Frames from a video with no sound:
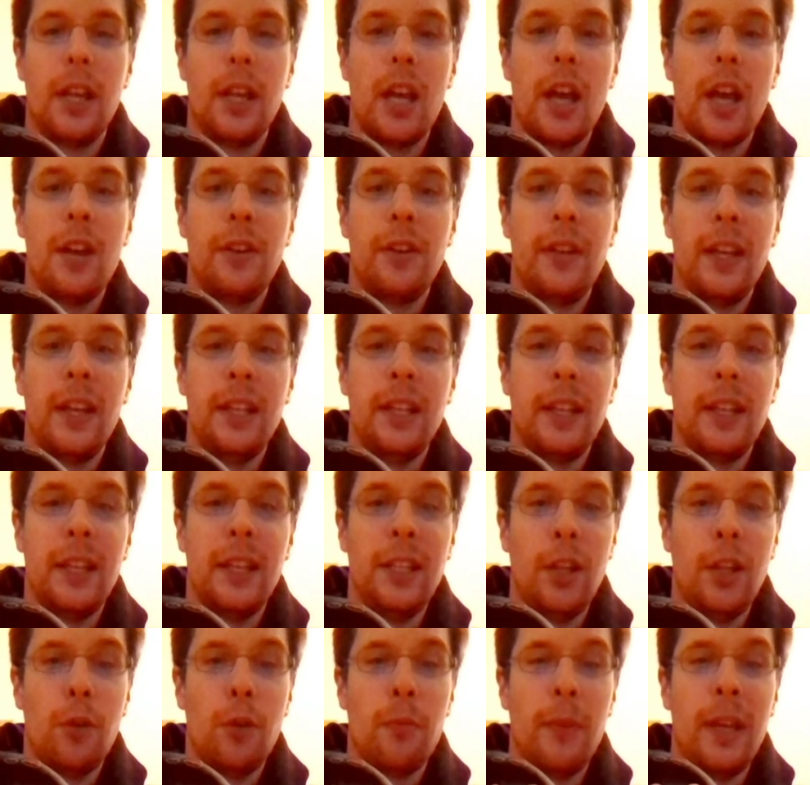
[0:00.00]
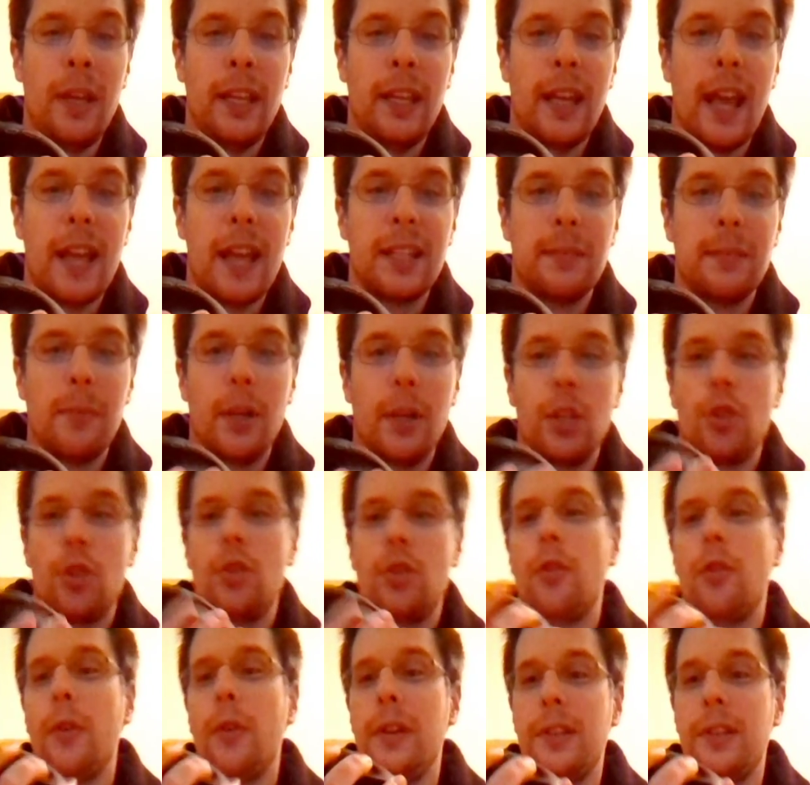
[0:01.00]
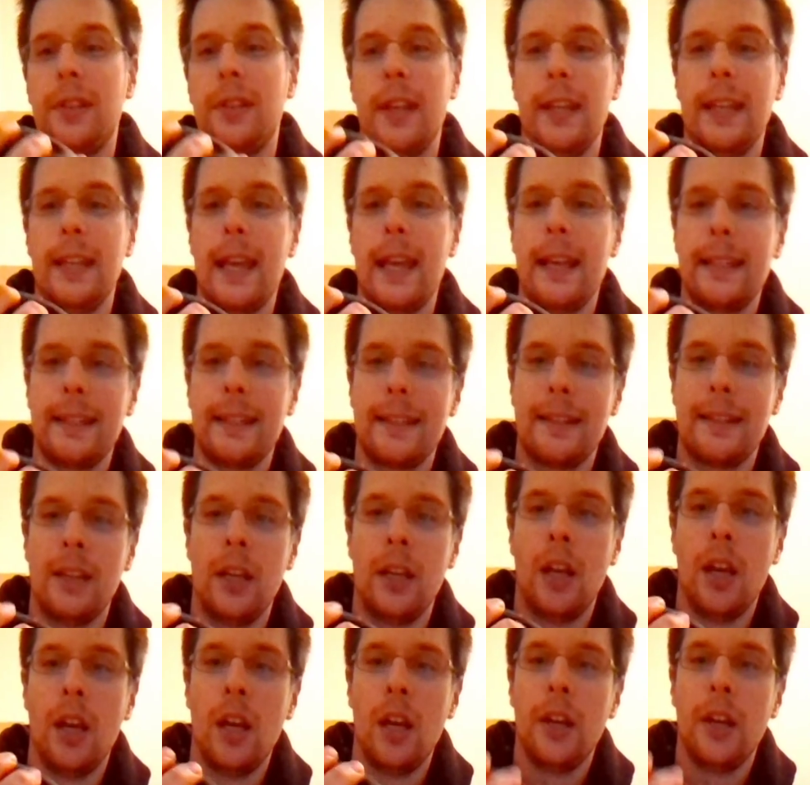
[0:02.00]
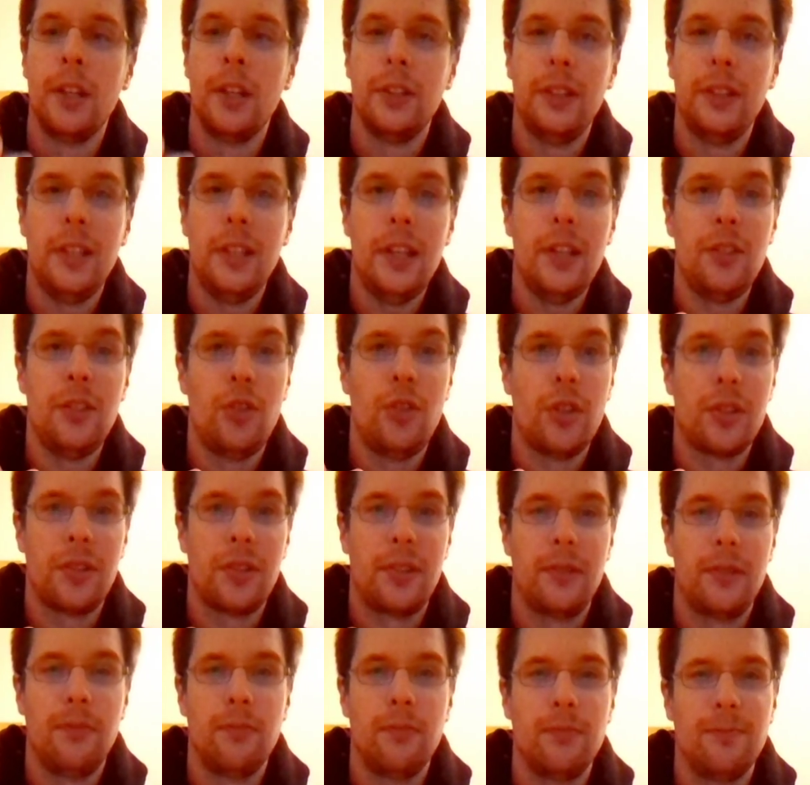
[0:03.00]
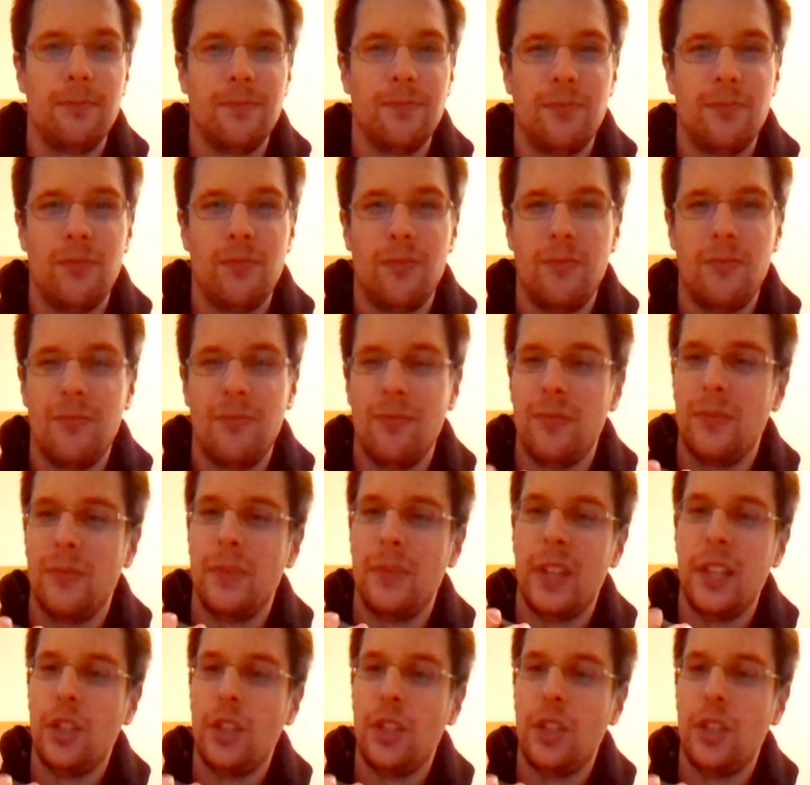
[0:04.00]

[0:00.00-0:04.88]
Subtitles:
and they don't make as much noise, I guess. These just they